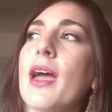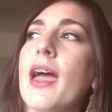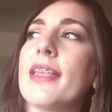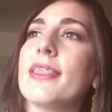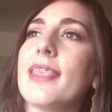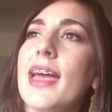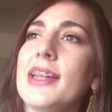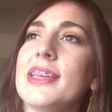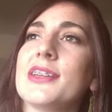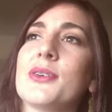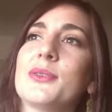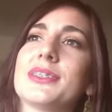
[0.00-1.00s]
And then
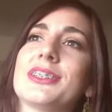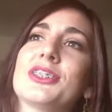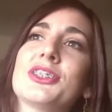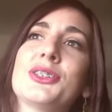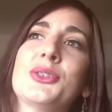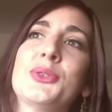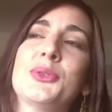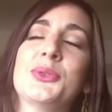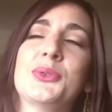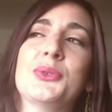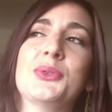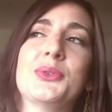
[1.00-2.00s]
he goes
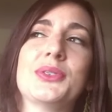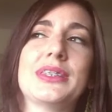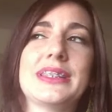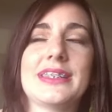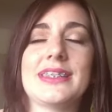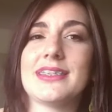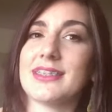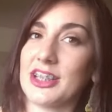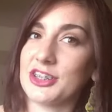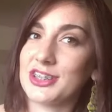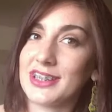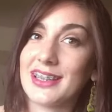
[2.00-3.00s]
into this discussion.